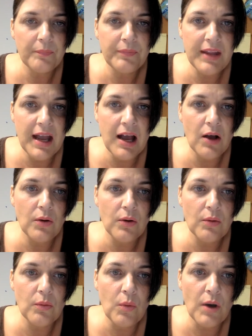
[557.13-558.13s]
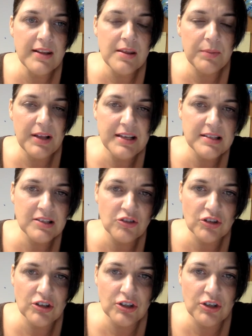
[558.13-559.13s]
Now, one of the places that
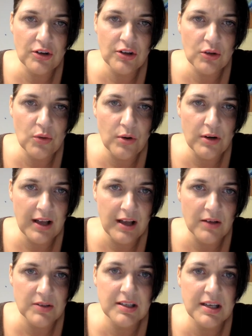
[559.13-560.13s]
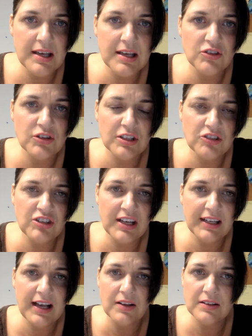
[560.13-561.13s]
you're going to go to the courthouse is you're going to
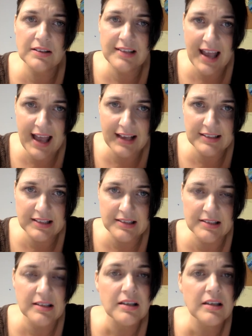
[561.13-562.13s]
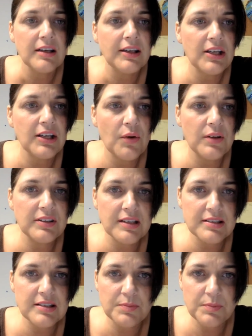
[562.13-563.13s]
check out taxes.
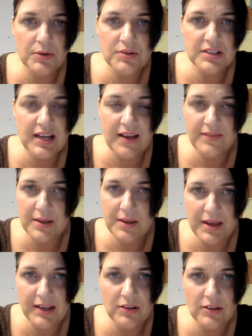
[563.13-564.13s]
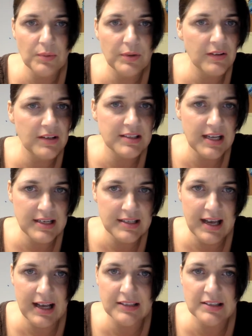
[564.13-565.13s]
Does this person, have they paid their real estate
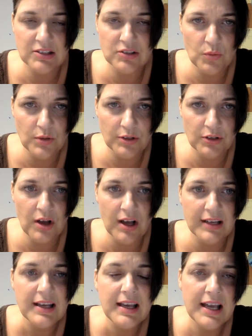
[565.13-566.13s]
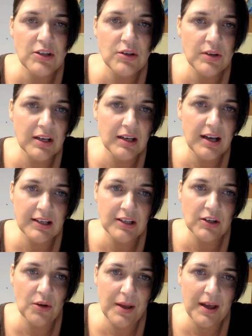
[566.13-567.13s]
taxes or not? And you can kind of
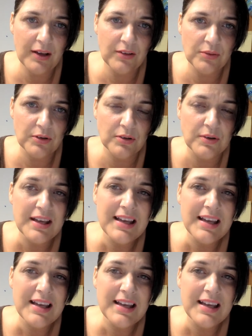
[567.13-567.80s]
go back through.